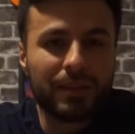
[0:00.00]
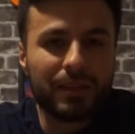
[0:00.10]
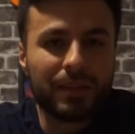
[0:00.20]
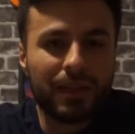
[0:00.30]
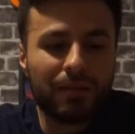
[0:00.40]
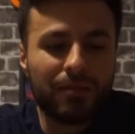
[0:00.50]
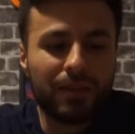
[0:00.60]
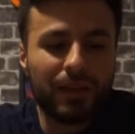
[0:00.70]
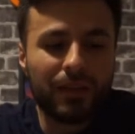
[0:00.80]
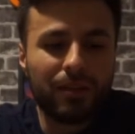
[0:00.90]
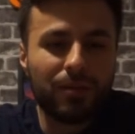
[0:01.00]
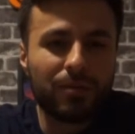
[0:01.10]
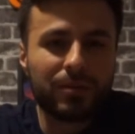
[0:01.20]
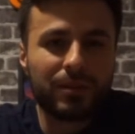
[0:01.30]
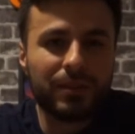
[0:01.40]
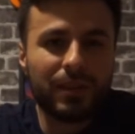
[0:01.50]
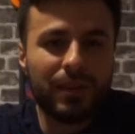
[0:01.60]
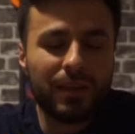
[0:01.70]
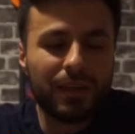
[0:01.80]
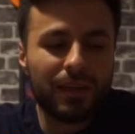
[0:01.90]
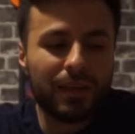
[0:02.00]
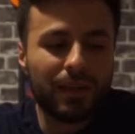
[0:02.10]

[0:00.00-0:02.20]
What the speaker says: and I feel like you don't see it.